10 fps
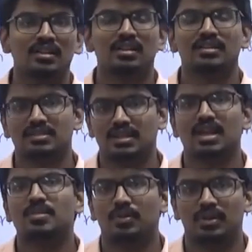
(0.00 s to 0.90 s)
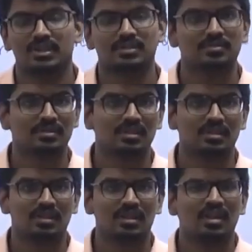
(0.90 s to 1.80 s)
Second point,
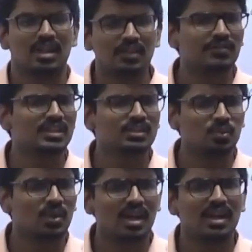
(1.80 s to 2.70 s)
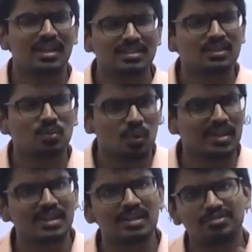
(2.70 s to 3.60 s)
if it is it
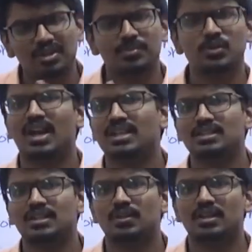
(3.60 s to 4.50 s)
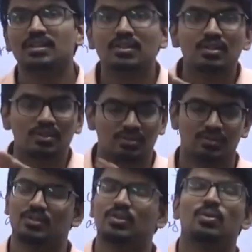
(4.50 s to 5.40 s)
only for pure axial loading?
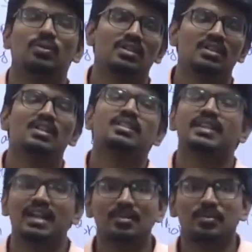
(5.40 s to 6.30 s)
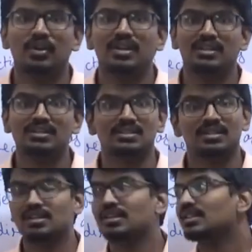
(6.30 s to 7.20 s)
No. Second point is,
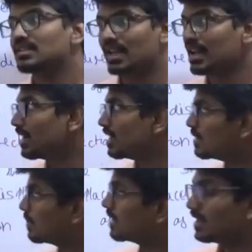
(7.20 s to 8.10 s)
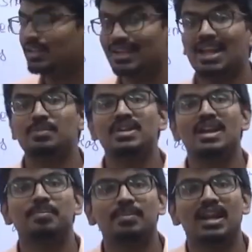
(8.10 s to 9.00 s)
strain energy method can be
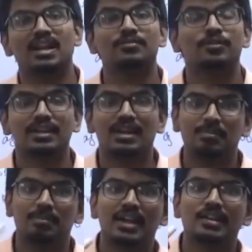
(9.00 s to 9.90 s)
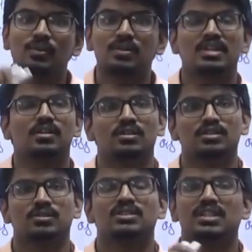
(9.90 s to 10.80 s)
applied for combined loading
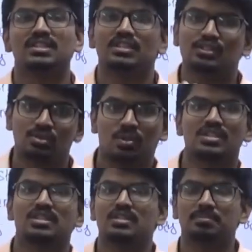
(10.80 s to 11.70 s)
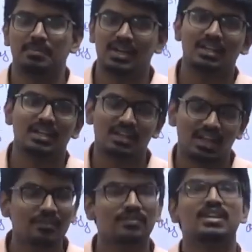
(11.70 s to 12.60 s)
also, such as torsion, bending,
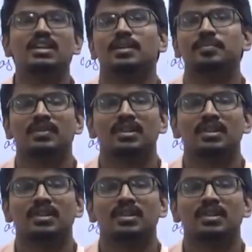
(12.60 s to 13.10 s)
everything.